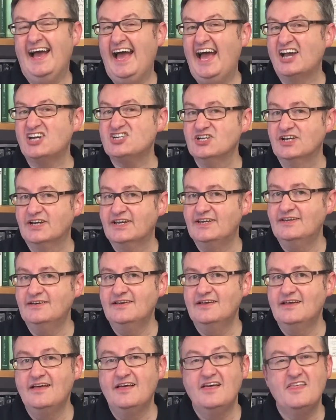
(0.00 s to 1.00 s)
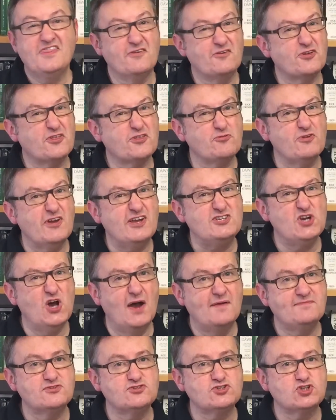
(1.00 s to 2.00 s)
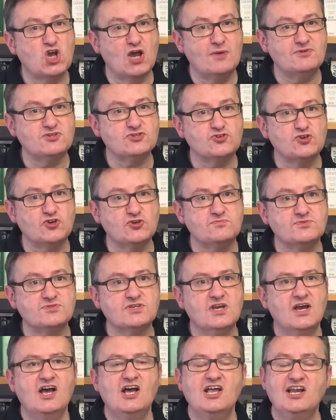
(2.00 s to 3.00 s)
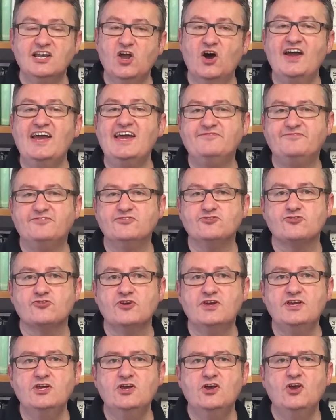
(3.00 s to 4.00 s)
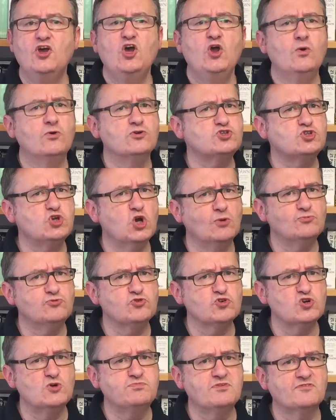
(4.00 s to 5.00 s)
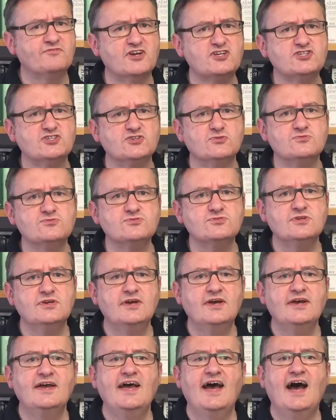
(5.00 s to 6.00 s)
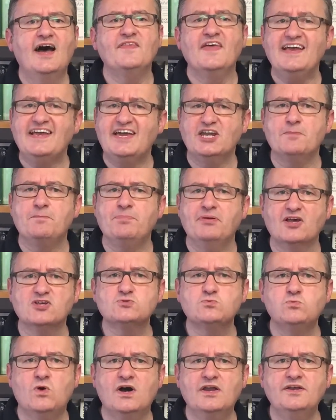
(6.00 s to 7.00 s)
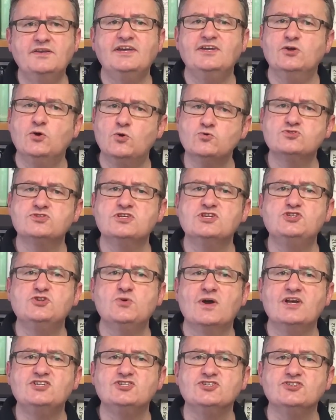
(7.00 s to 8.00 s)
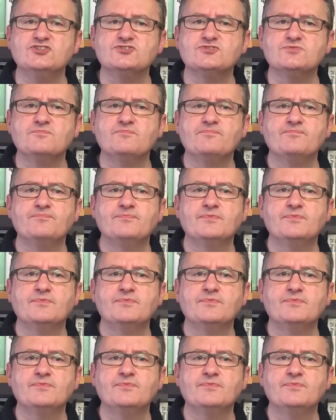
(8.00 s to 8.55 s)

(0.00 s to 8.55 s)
Actually, there are 3 types of skirmish troops. Light infantry, who are top draw professionals, and they get a +1 in all situations.